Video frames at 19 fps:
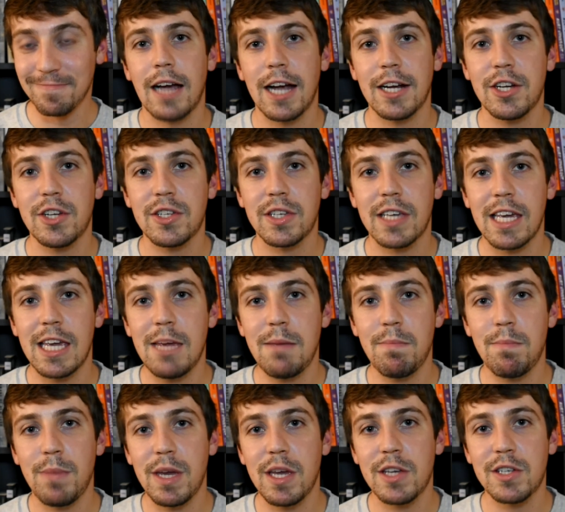I just
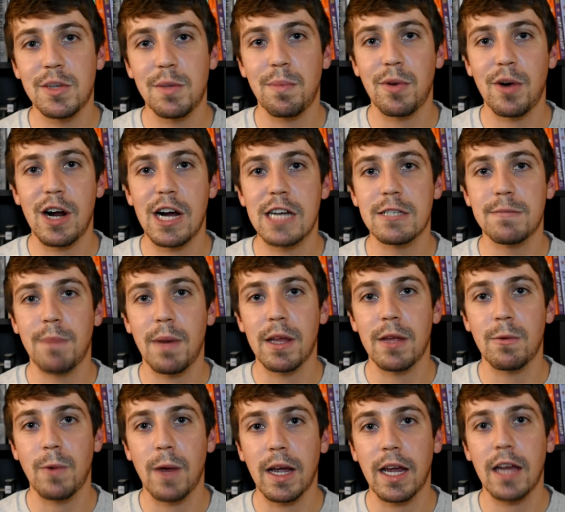keep being surprised by
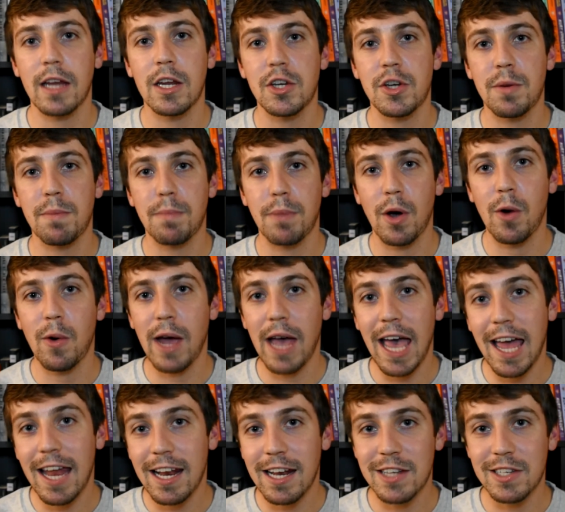the recognition Poe
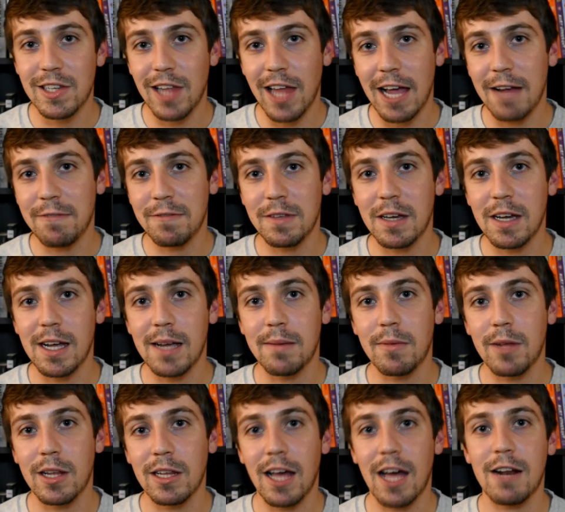had in his
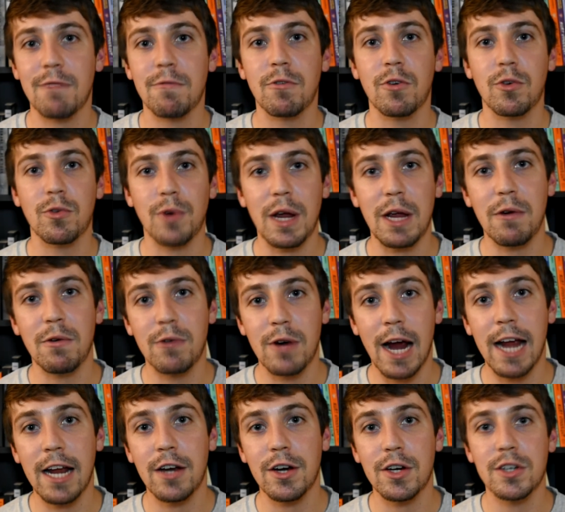lifetime. A lot of great
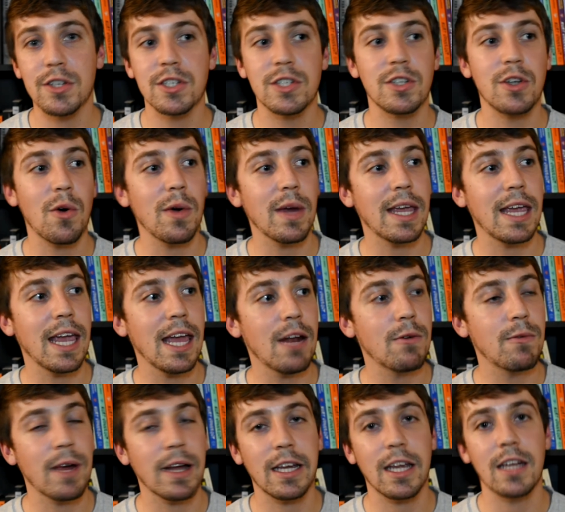writers don't
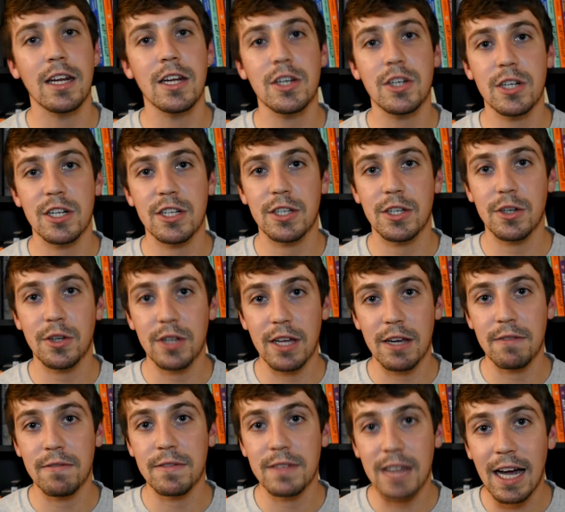get recognition until
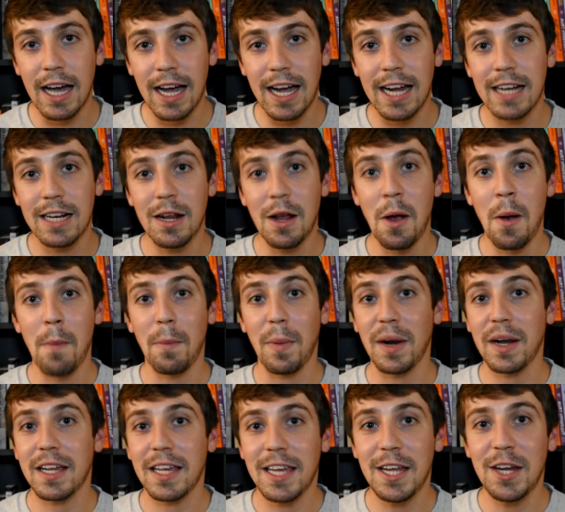they've died,
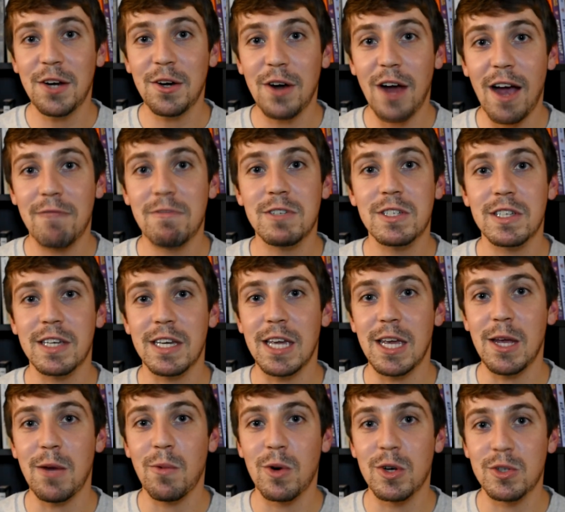but here, obviously,
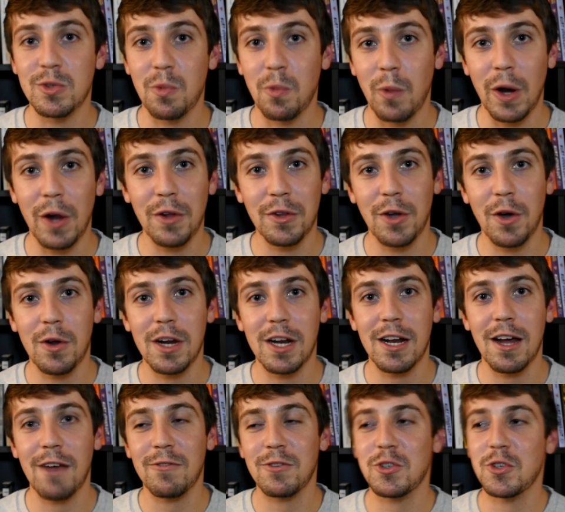he was well known
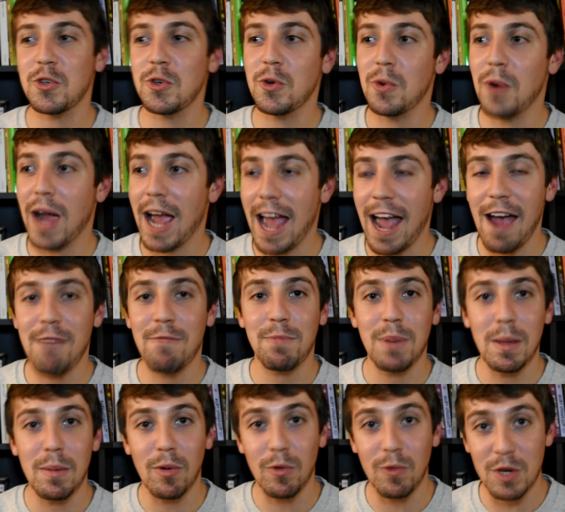enough to have
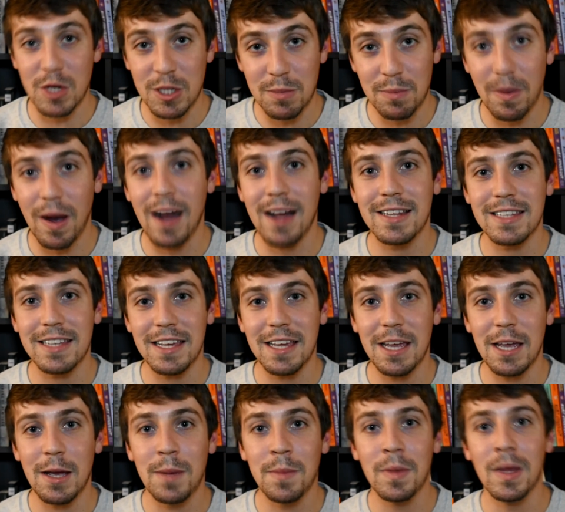people respond to
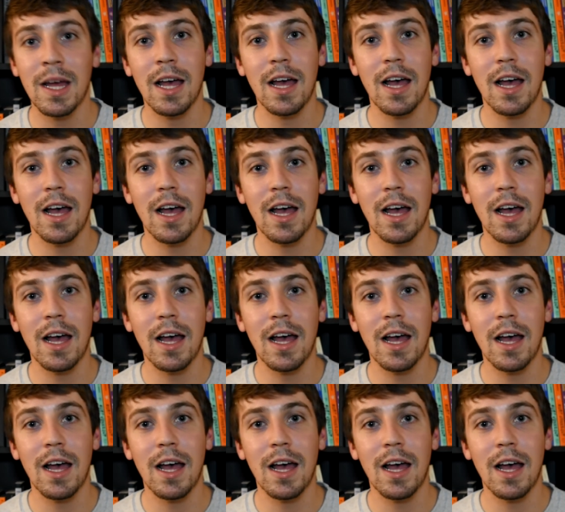him.